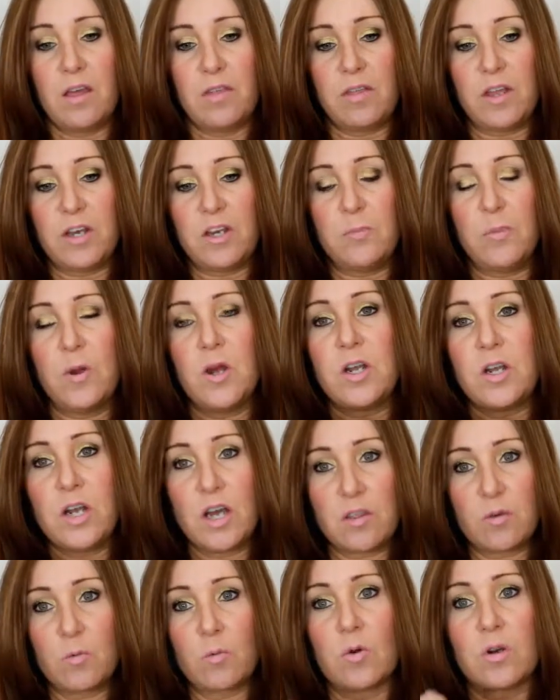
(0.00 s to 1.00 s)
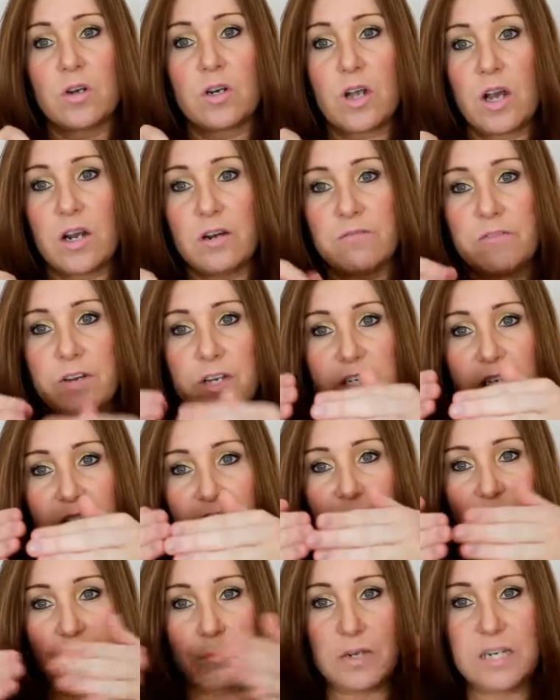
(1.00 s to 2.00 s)
then you put another one kind of
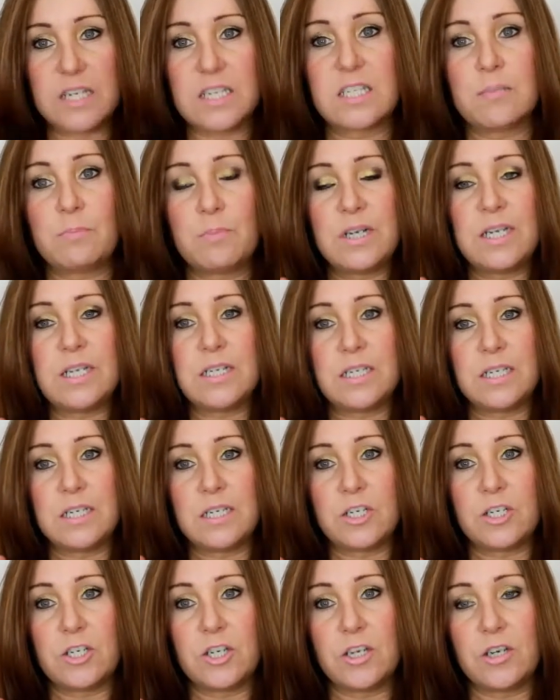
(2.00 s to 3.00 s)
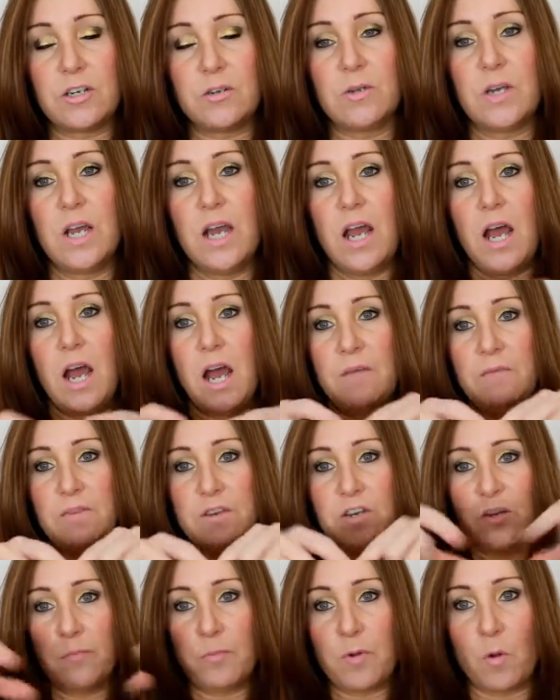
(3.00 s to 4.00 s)
vertically, but it splits into 2, and
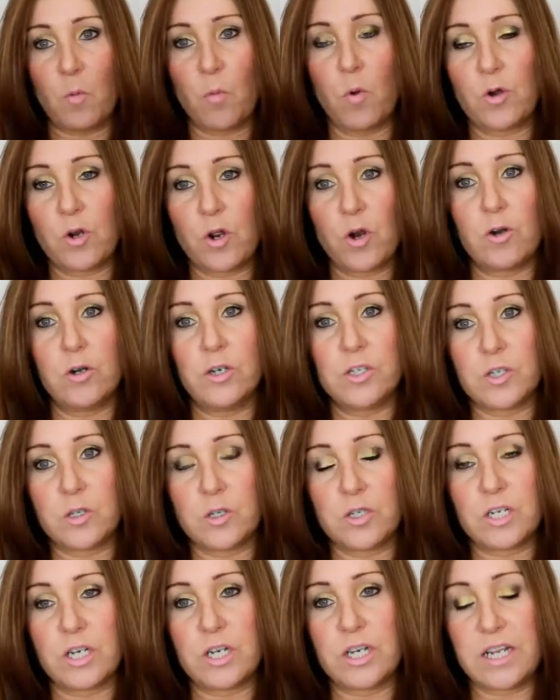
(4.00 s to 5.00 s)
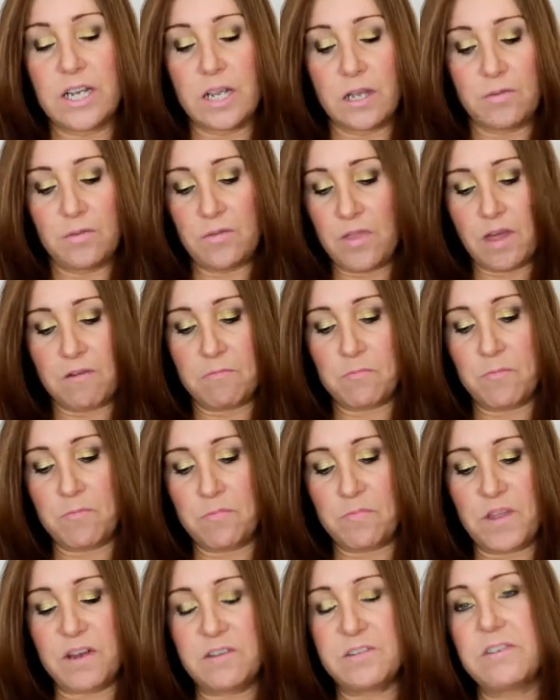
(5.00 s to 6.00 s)
then you put one horizontally. And they're
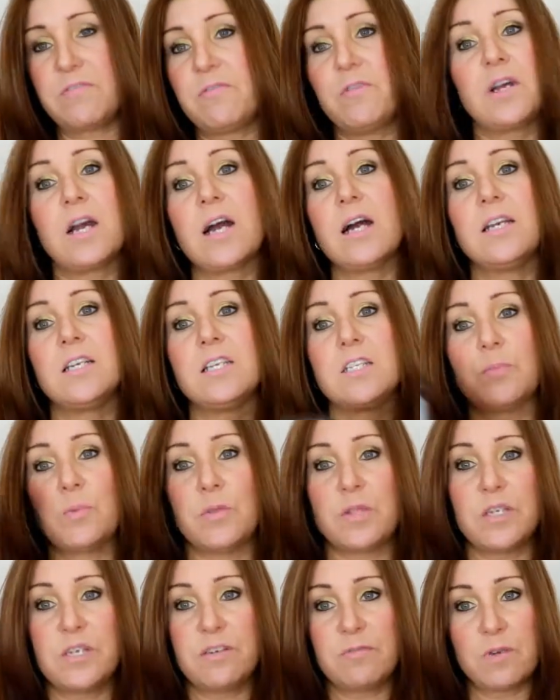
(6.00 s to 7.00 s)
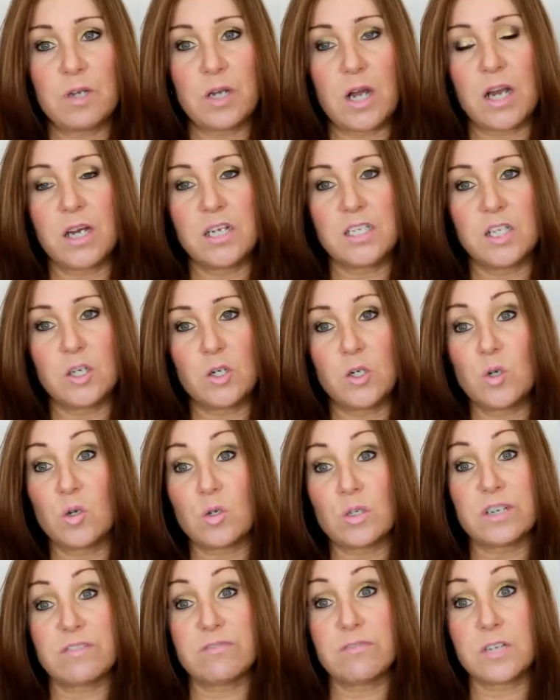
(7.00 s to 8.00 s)
different colours, but the different colours are
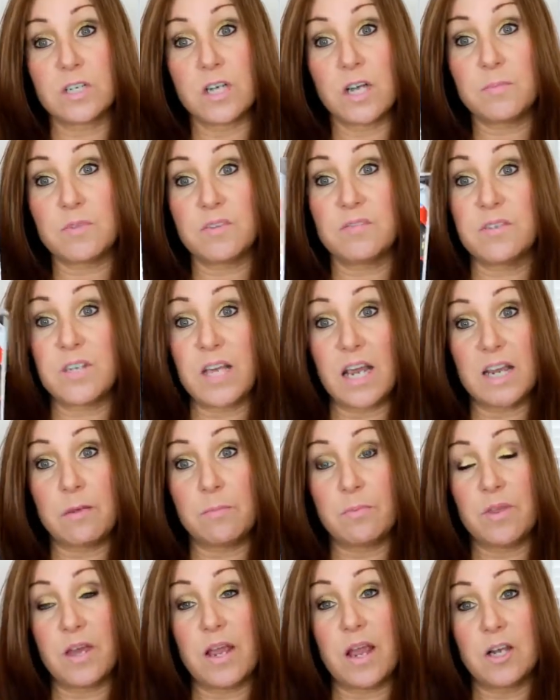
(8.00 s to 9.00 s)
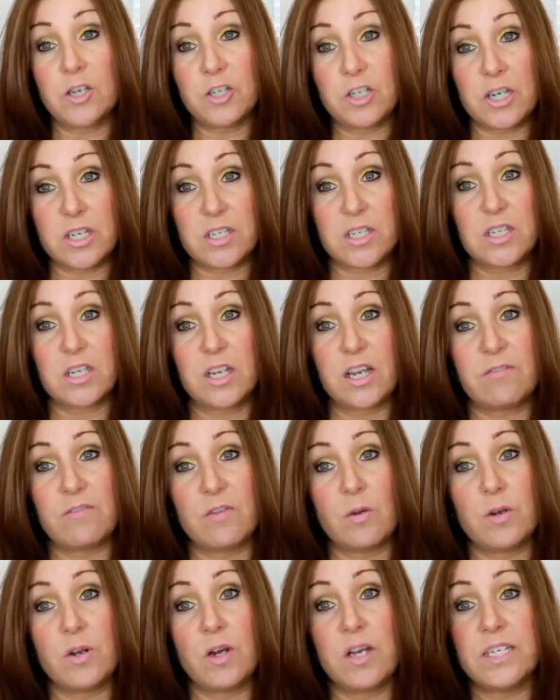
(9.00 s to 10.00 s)
not different types of tape. They are just to give
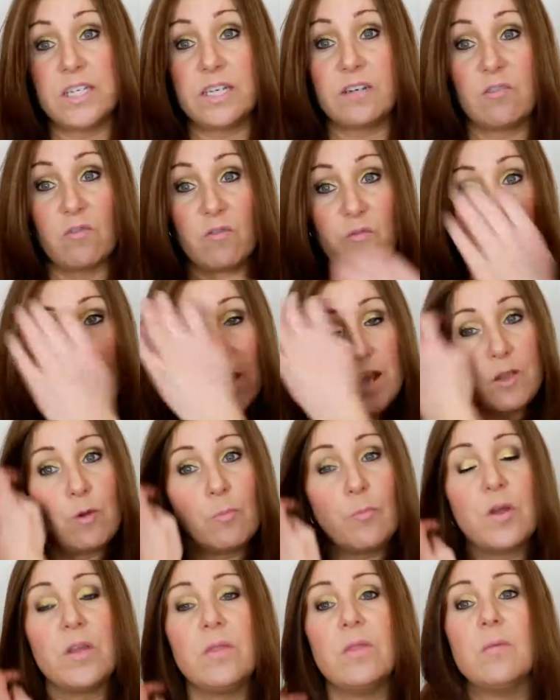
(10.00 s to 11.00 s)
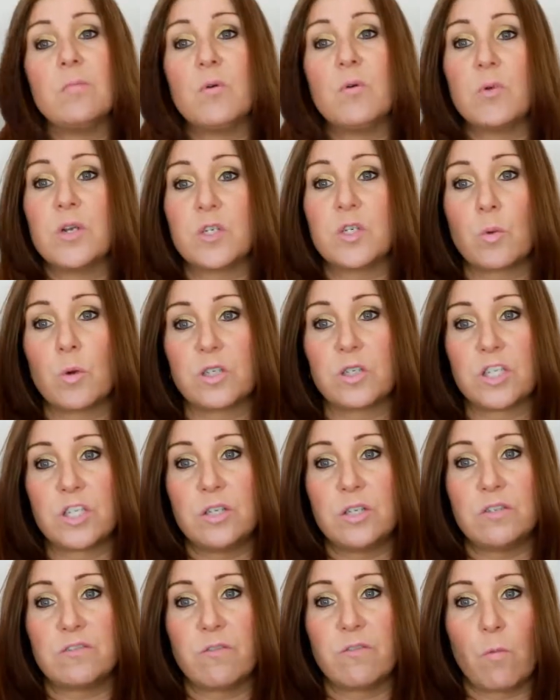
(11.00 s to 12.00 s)
you an idea of where you're putting them and which one
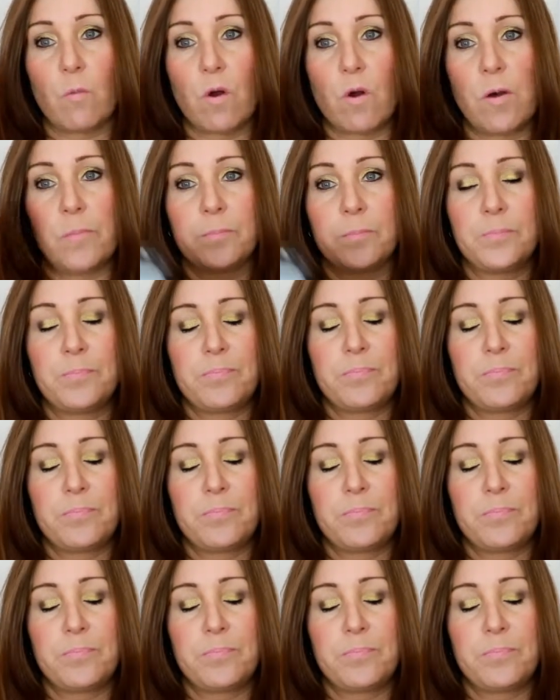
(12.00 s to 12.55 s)
to use for what.